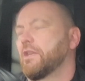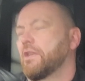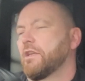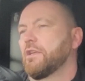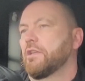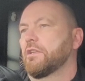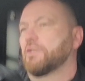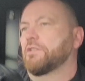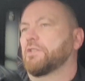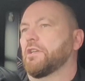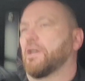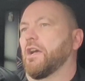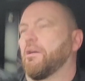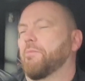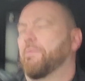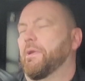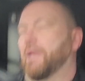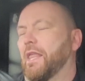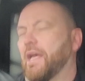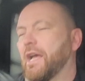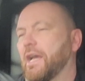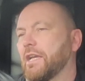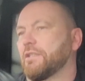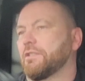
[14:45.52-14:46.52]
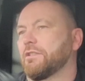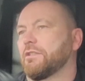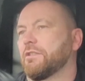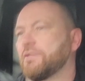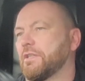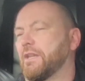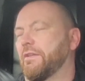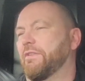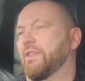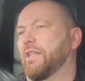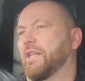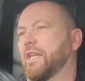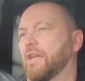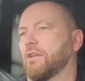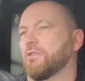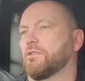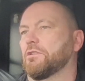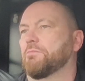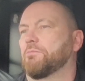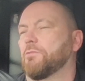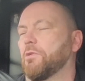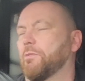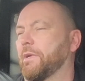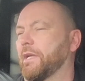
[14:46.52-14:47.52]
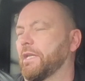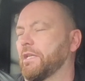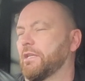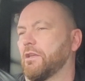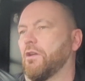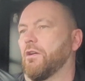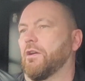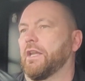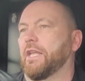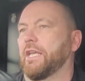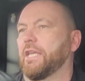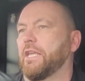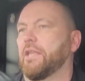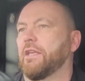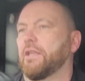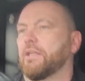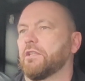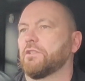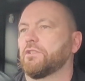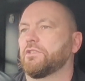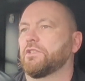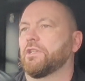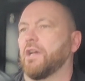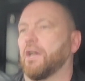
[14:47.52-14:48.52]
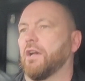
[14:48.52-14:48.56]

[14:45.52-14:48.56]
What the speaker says: so I had my licence and everything else. Mum hadn't got any, so